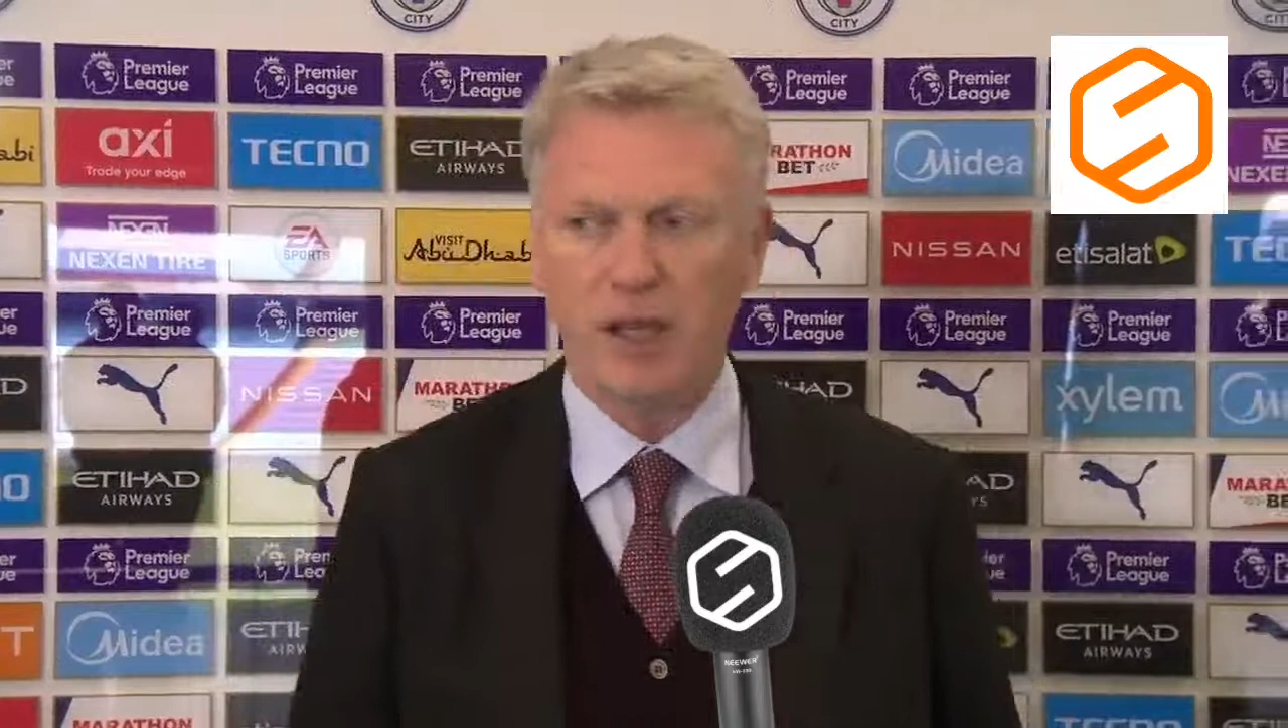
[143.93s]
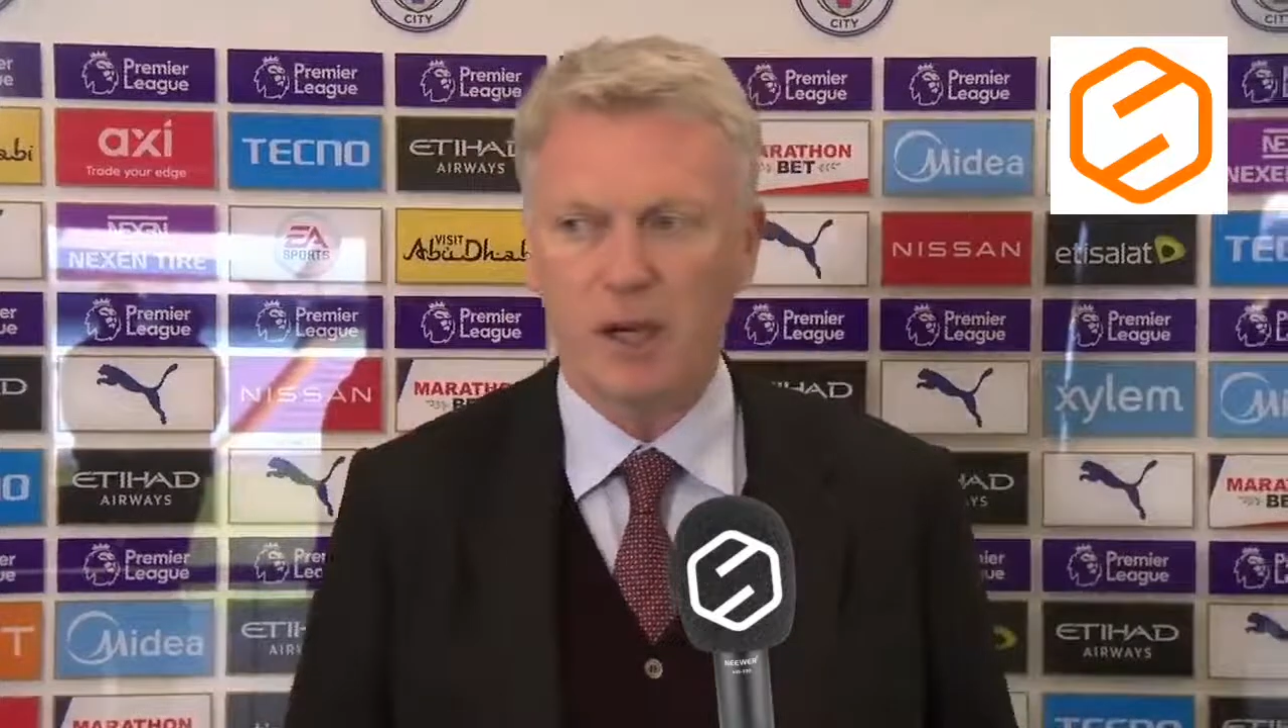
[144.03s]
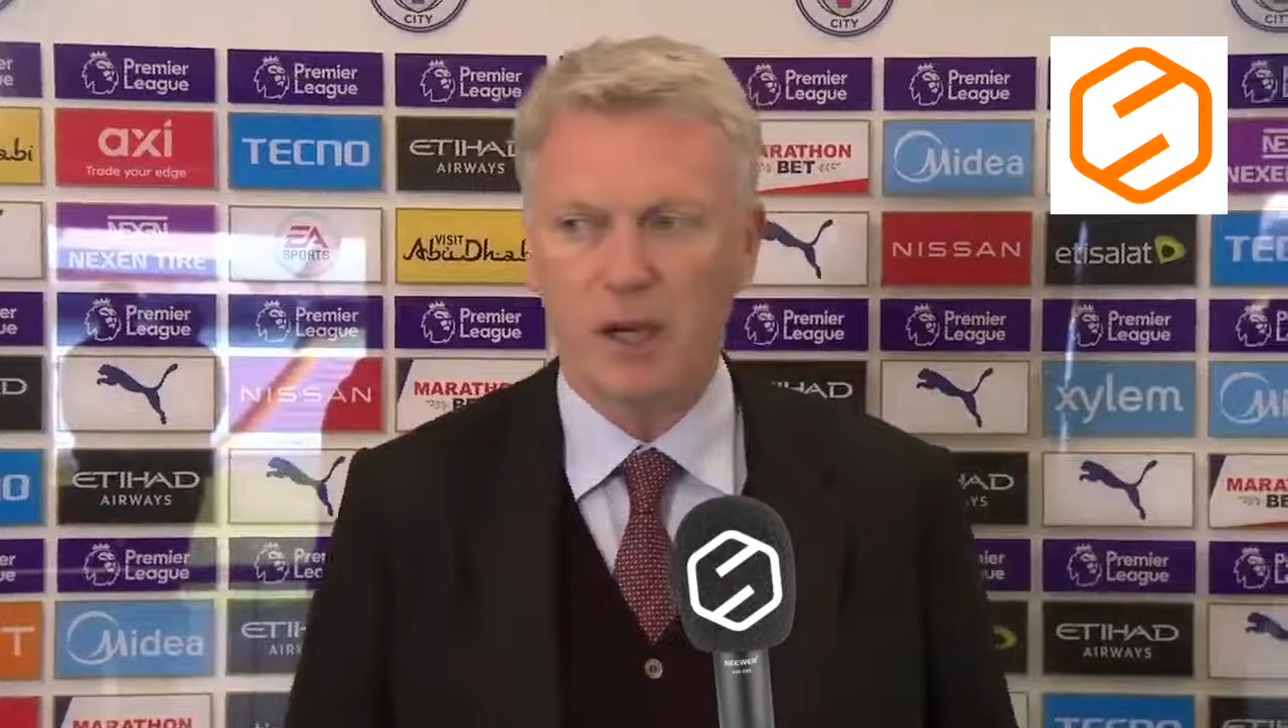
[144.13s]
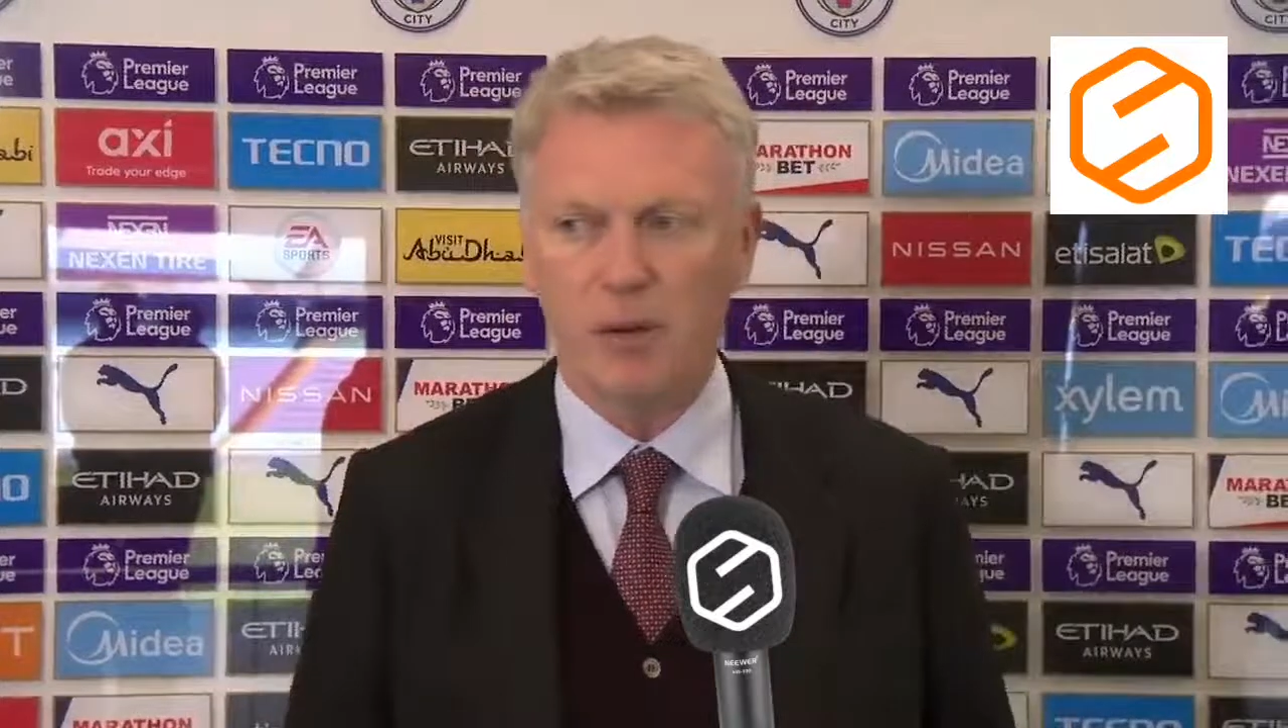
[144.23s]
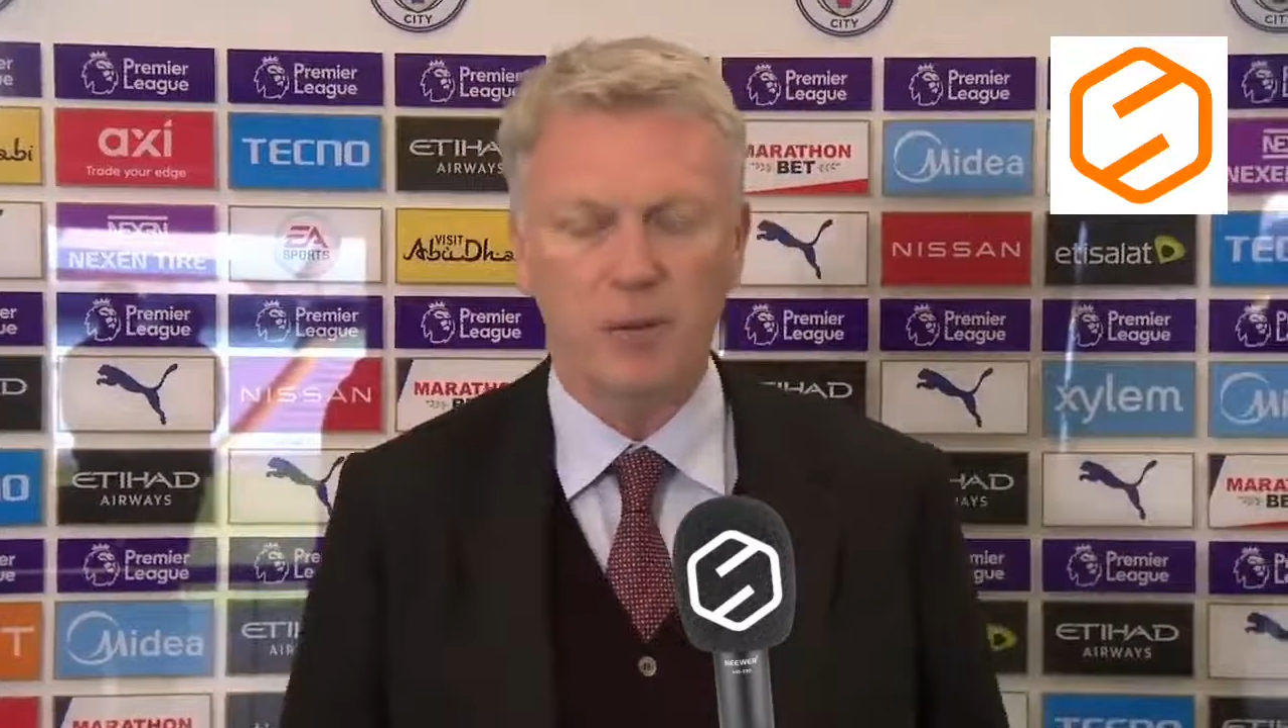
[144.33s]
it
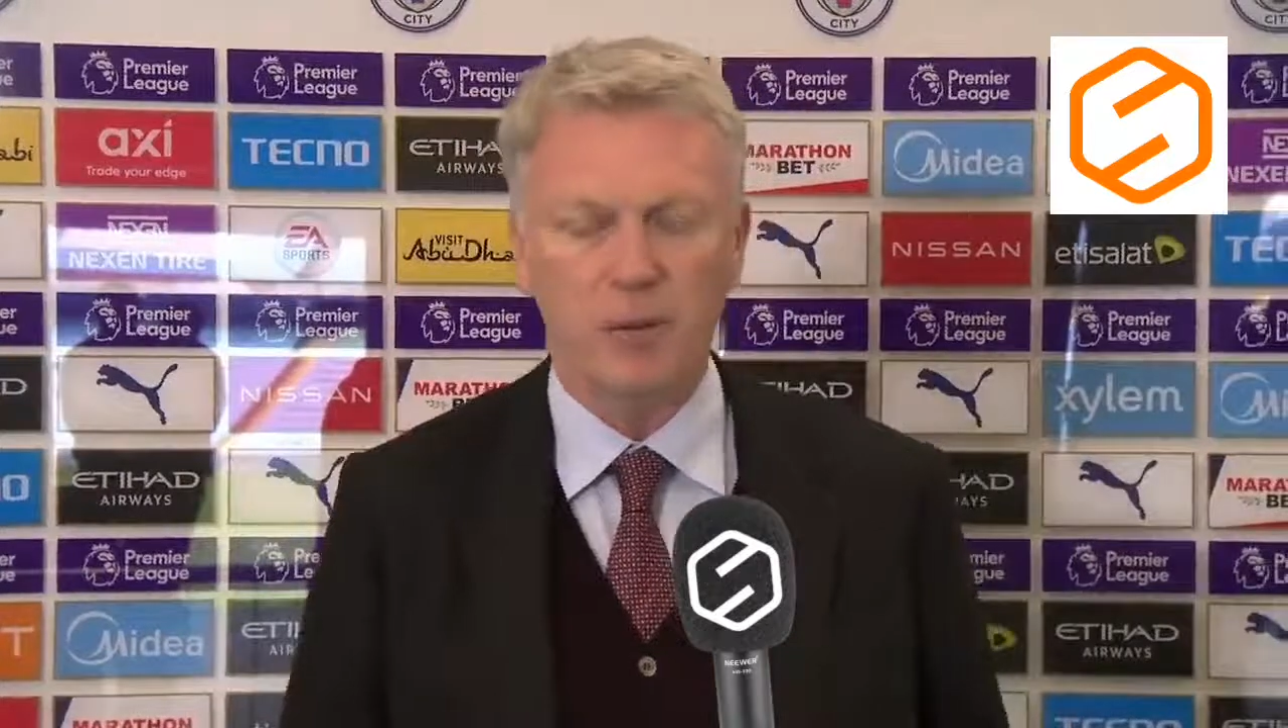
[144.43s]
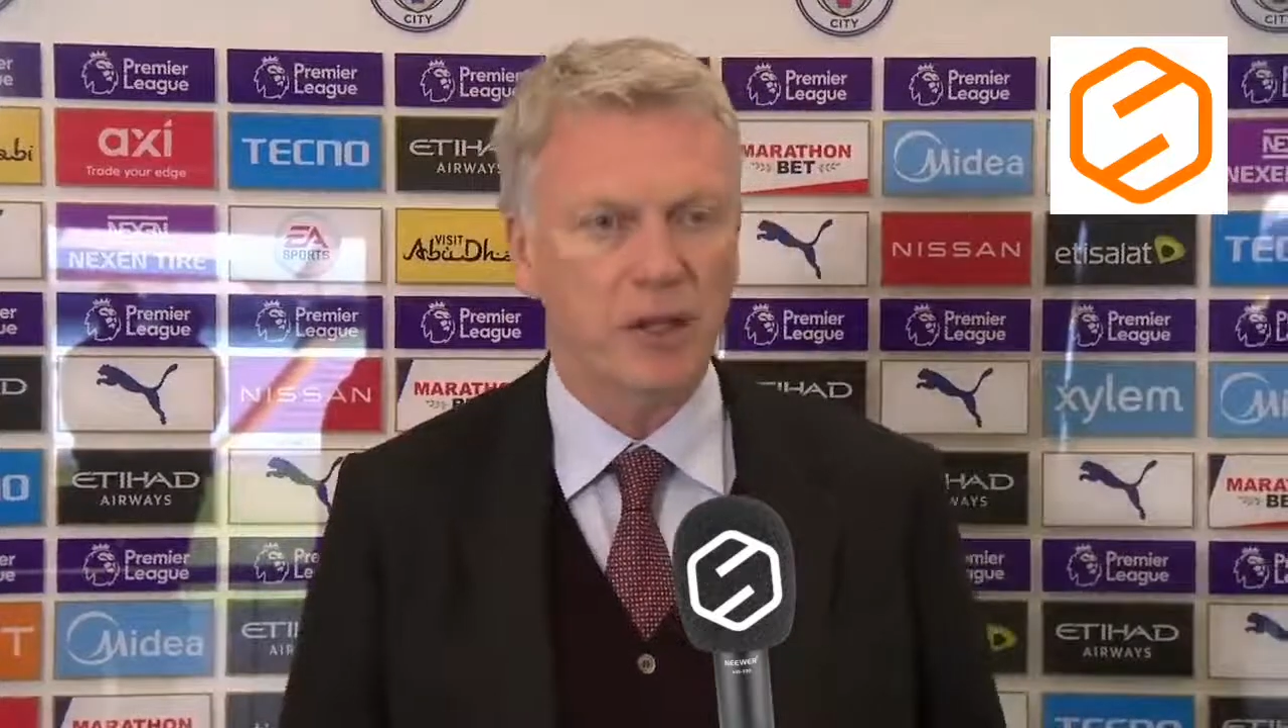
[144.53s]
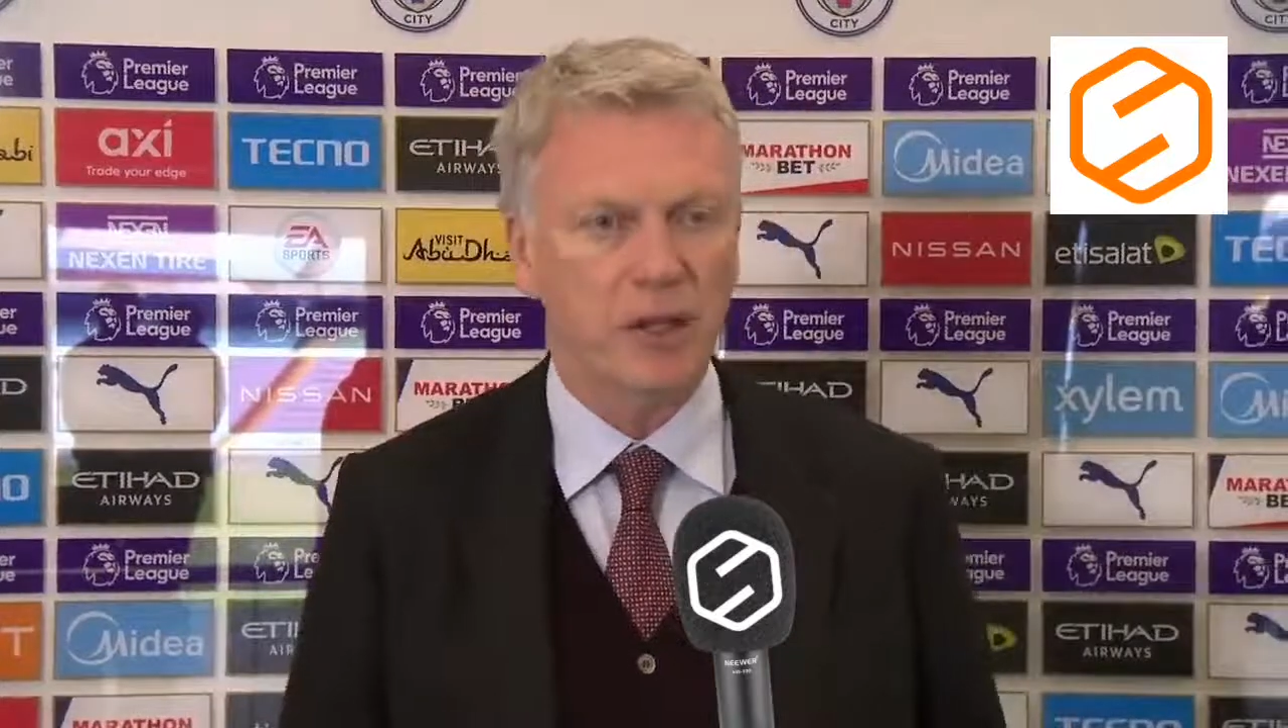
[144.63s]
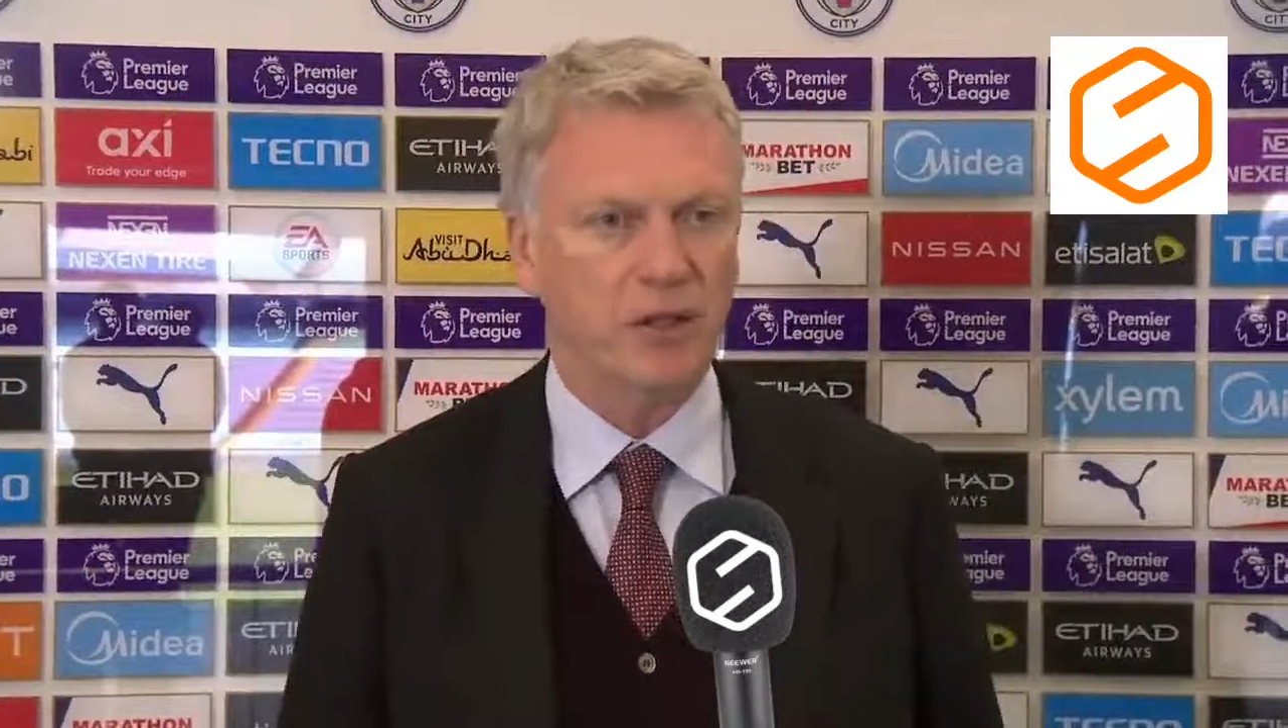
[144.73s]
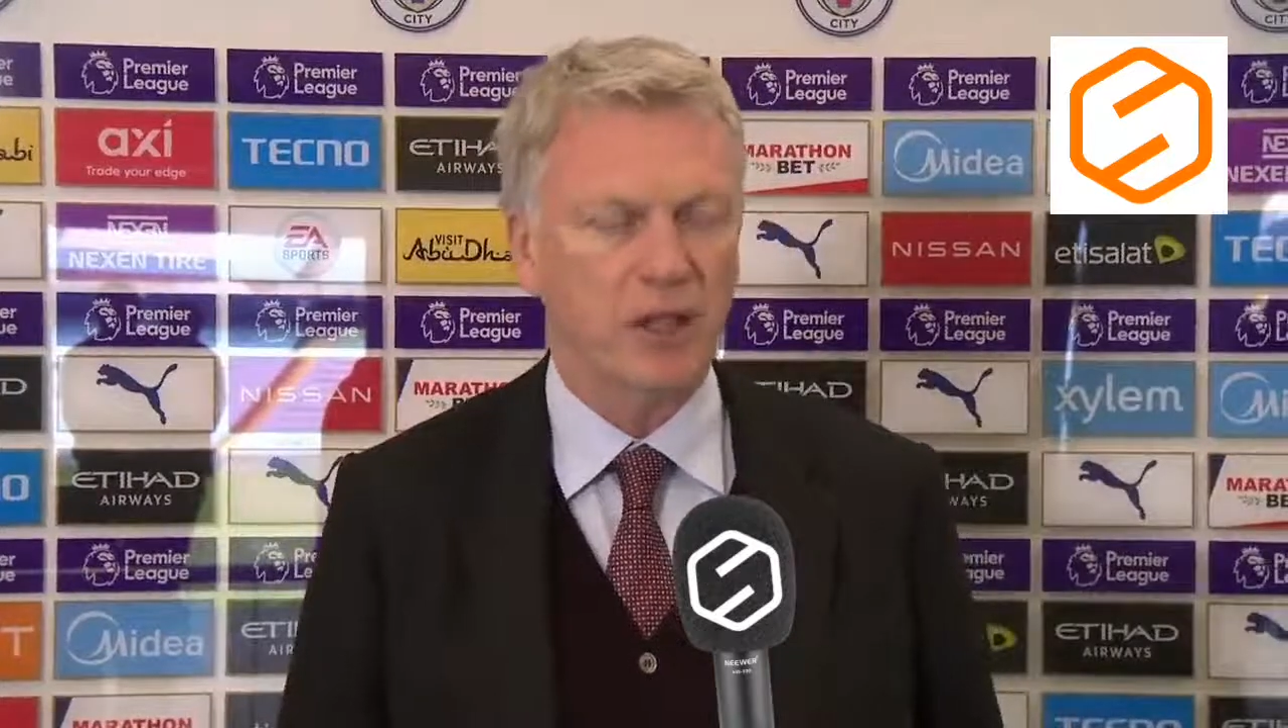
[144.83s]
would be an
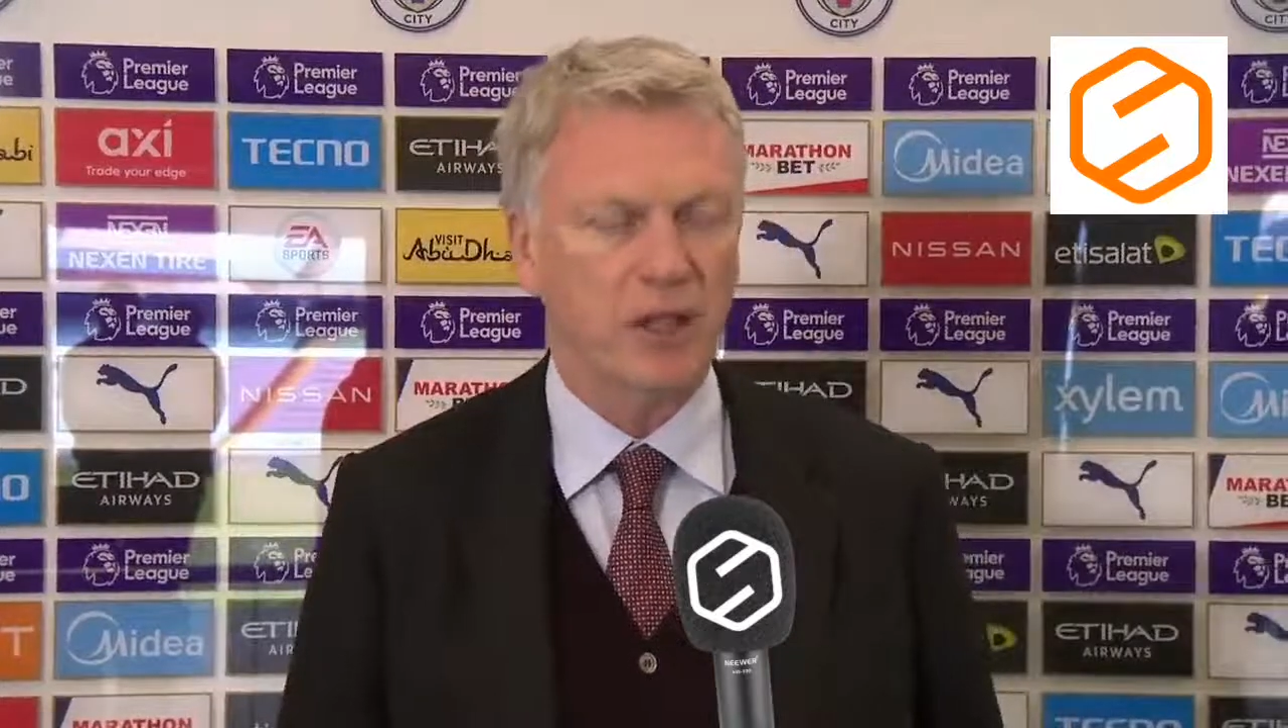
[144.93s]
incredible